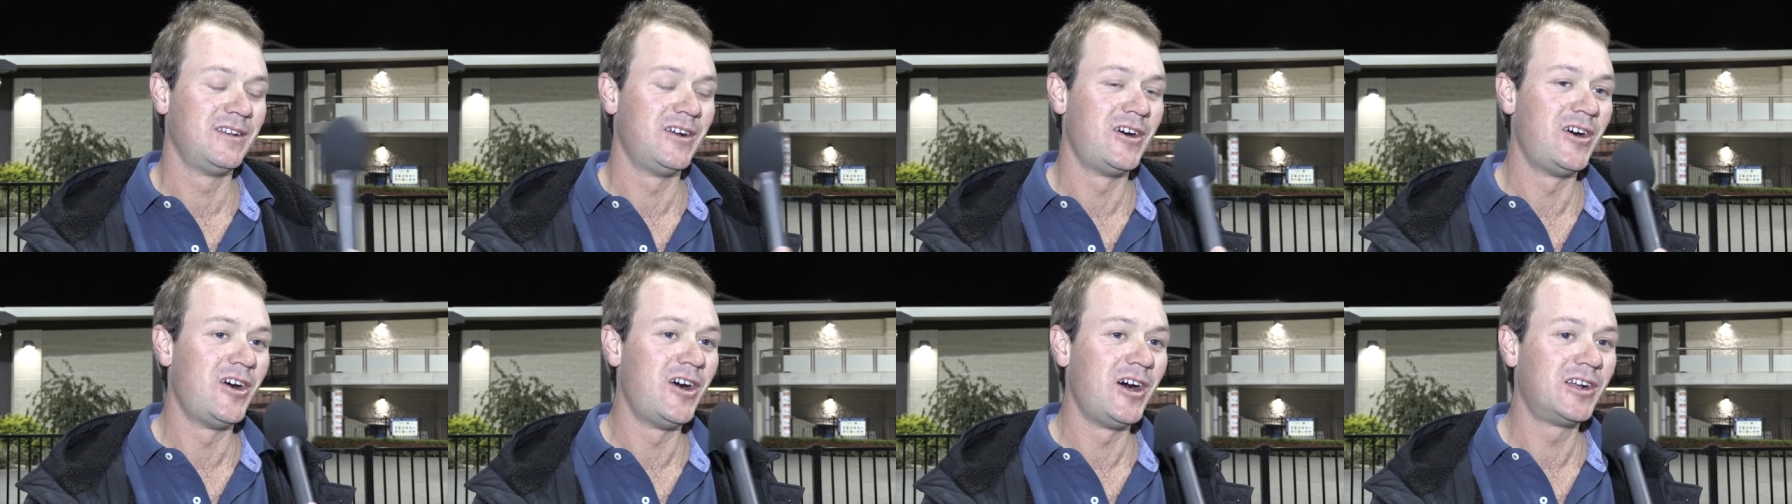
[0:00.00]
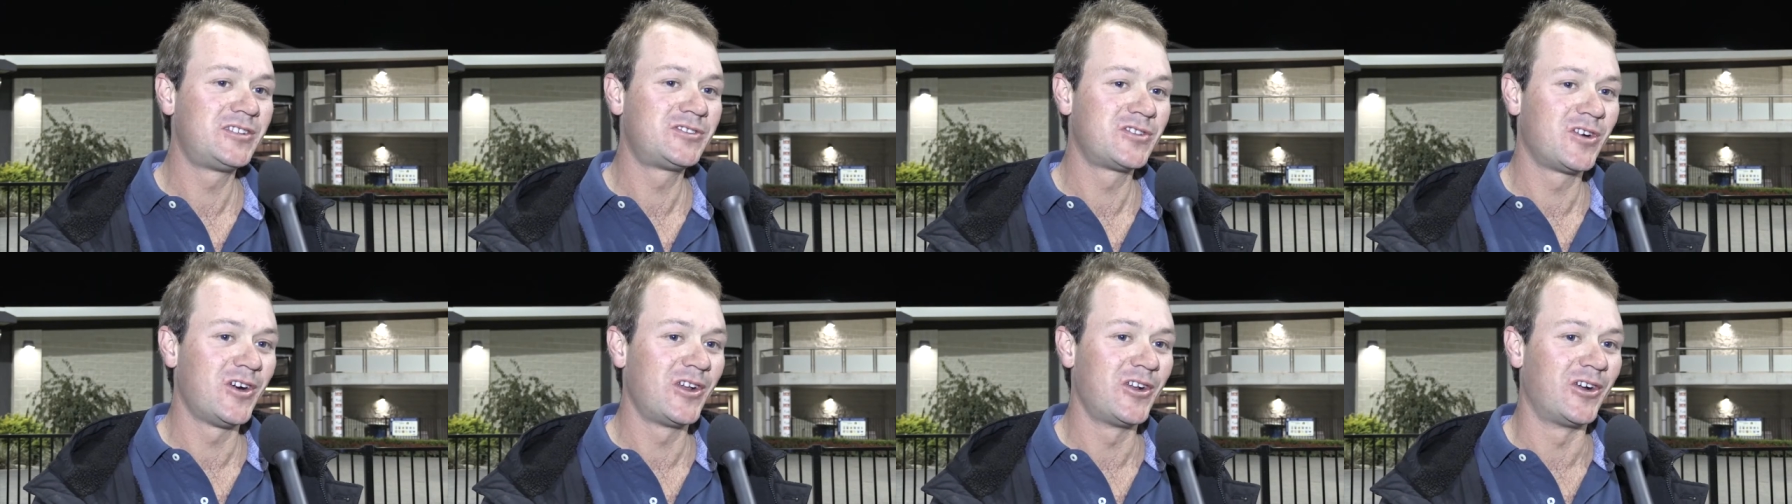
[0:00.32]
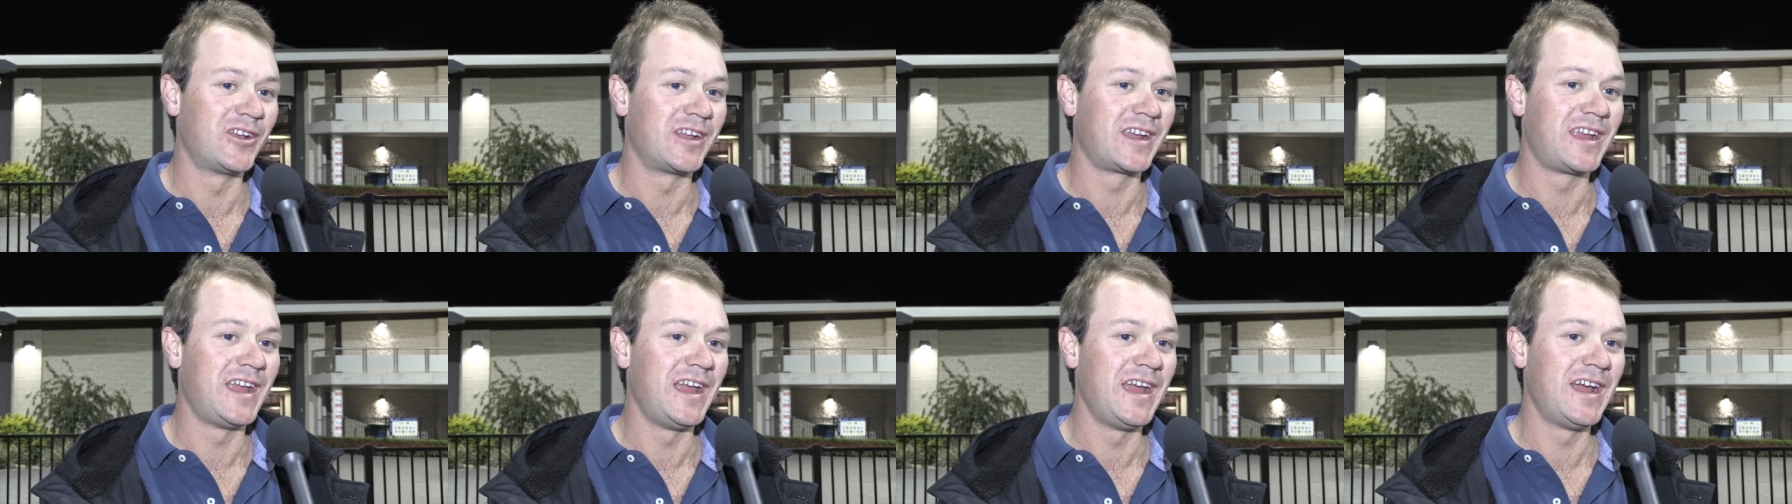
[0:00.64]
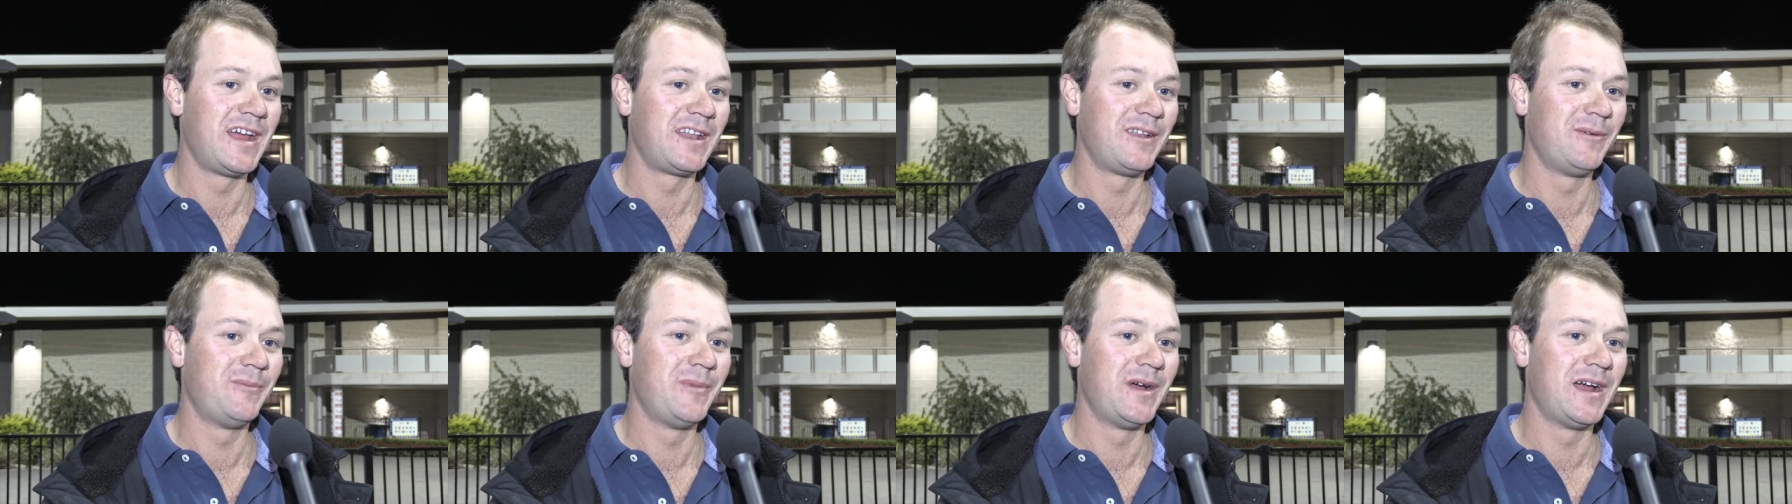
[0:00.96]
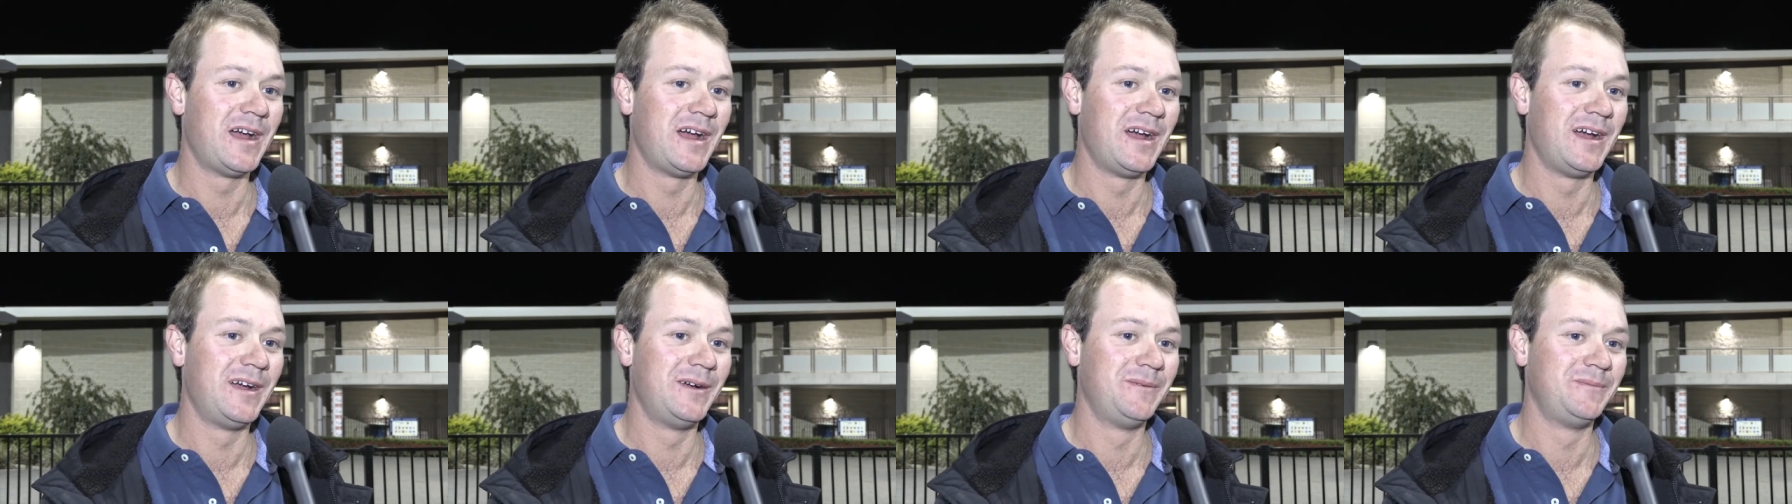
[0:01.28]
Oh, I try not to count
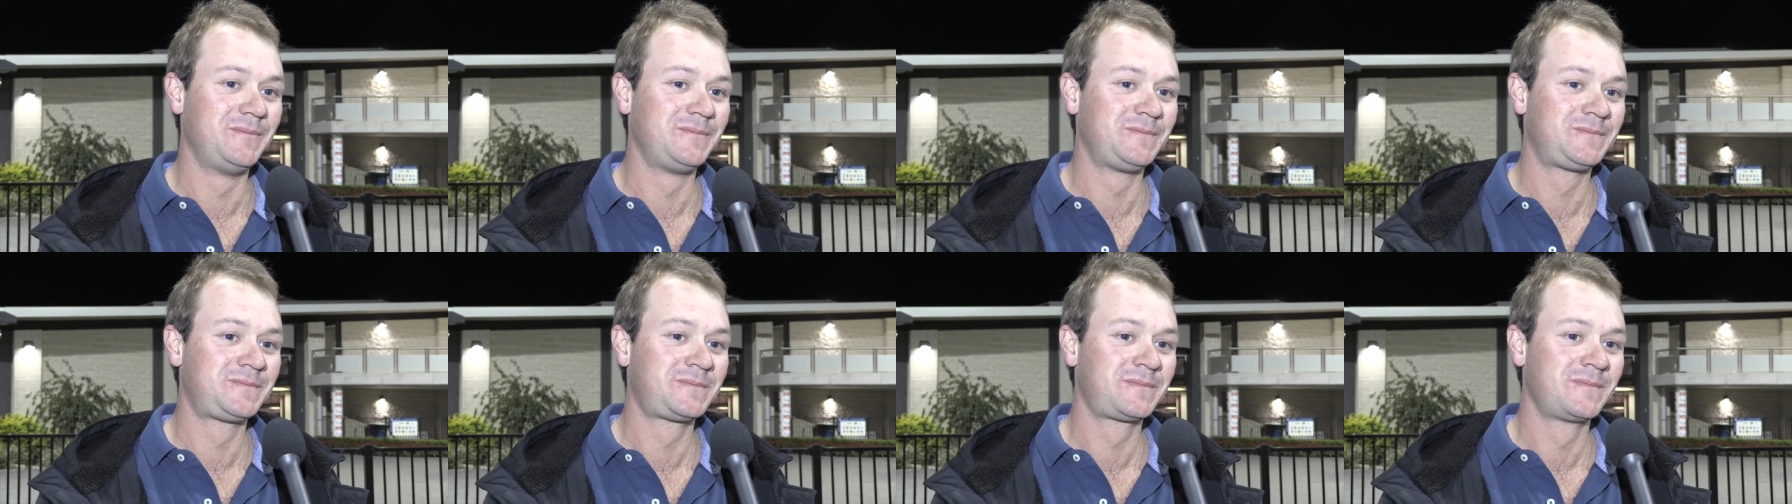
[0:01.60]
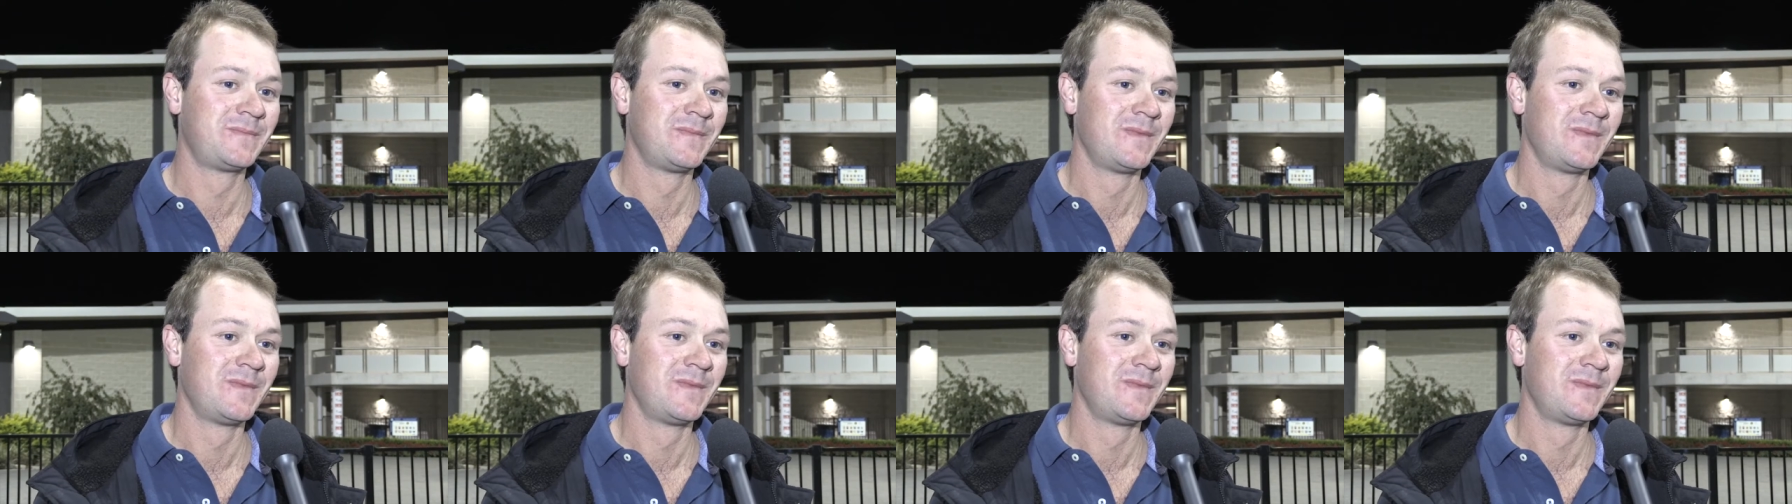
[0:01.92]
them.